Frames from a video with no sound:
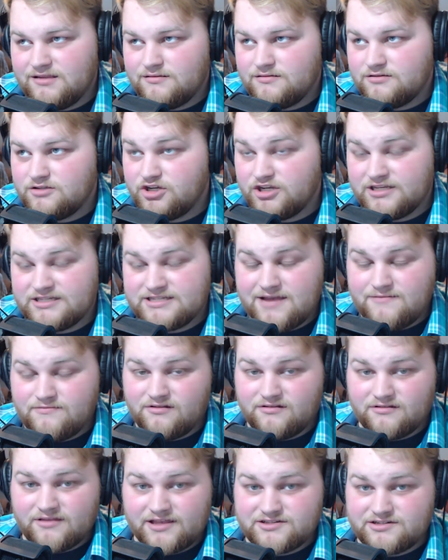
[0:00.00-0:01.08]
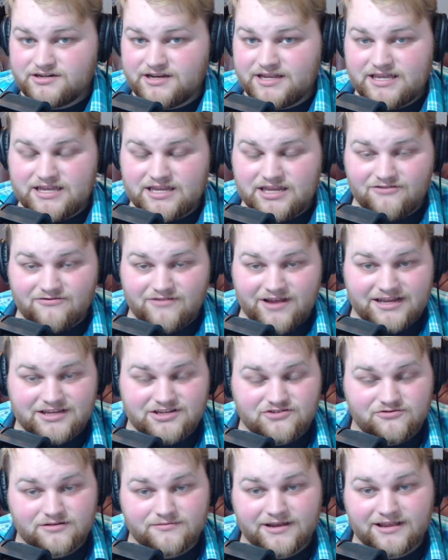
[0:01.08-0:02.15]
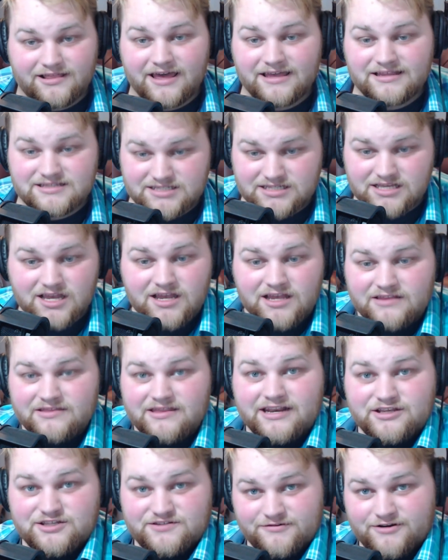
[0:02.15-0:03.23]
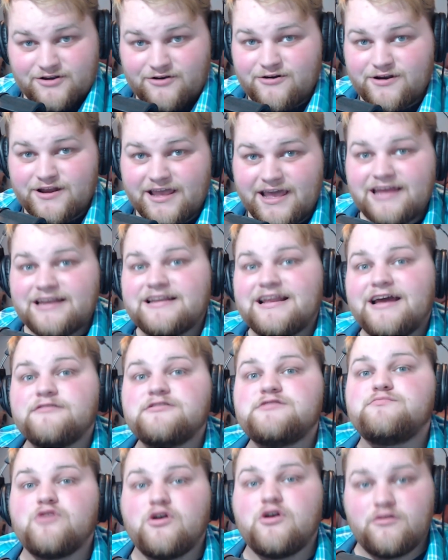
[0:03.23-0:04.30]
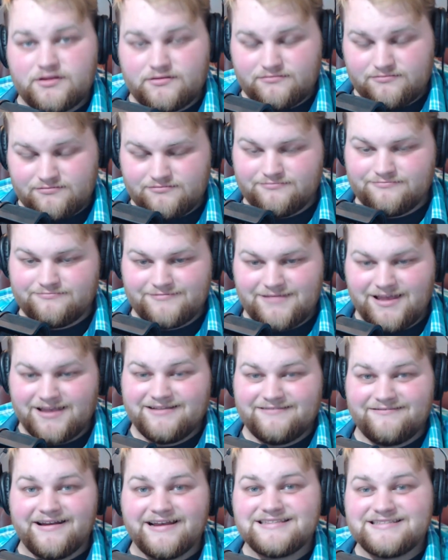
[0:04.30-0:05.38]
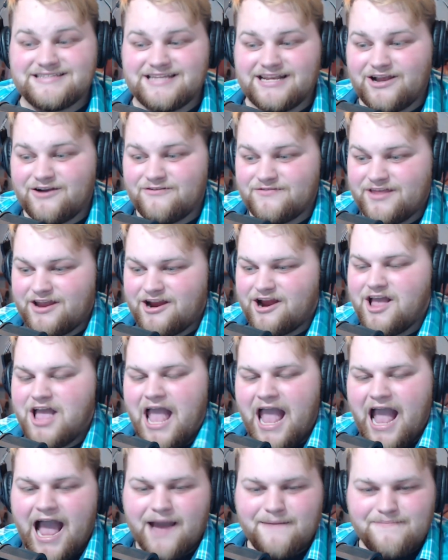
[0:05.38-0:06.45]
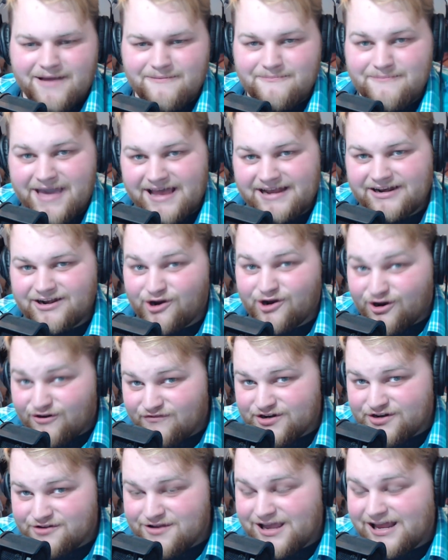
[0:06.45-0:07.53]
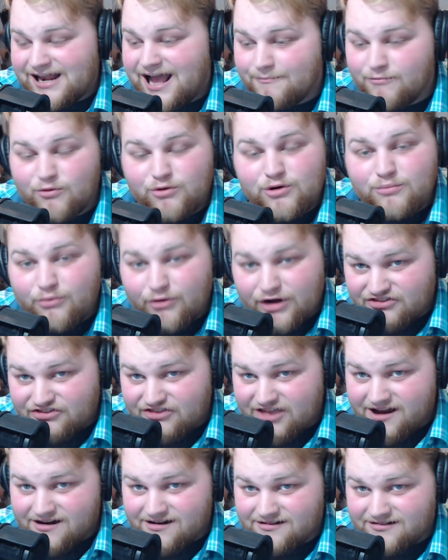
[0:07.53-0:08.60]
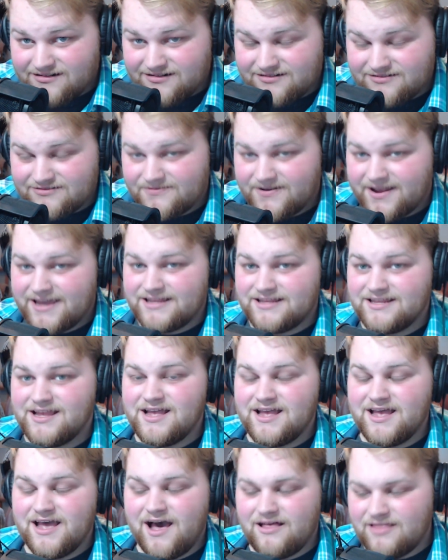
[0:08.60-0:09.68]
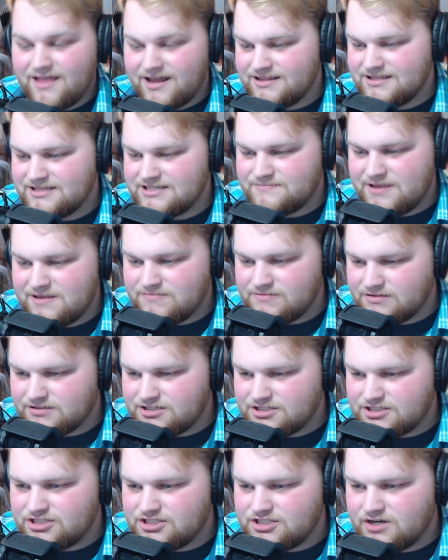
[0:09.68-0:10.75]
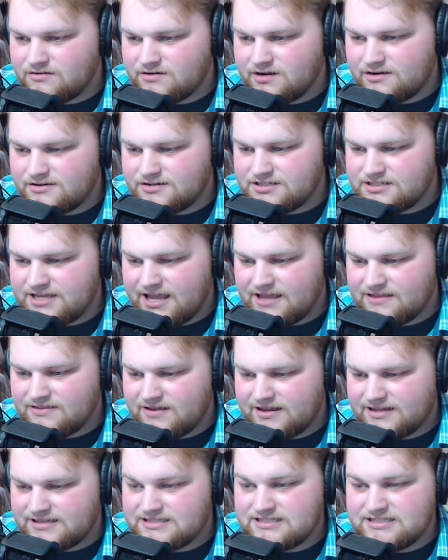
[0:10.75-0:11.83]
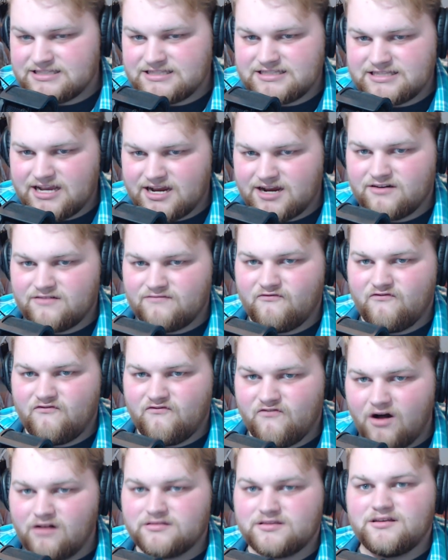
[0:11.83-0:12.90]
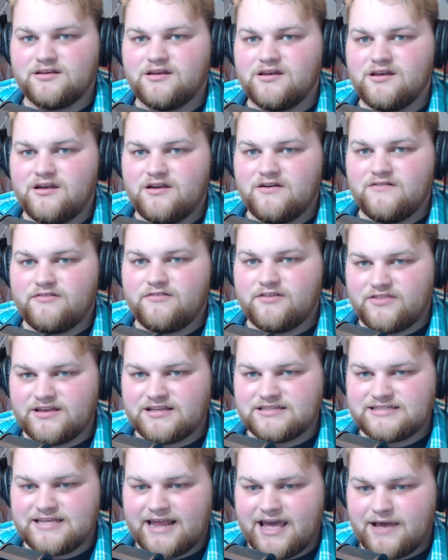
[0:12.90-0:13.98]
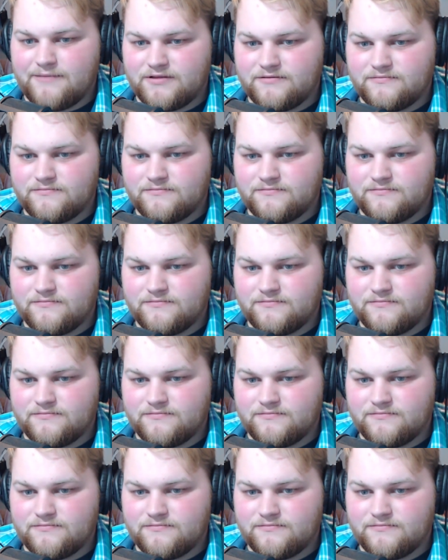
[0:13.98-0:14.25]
good example. Yesterday, Kitty ran into one of my lights that I used for recording, and now it's broken, right? It's sitting over there. I'm not mad at her for doing it. I'm the one who put it there, right? A lot of these people just don't understand that it's their fault for the things that happen.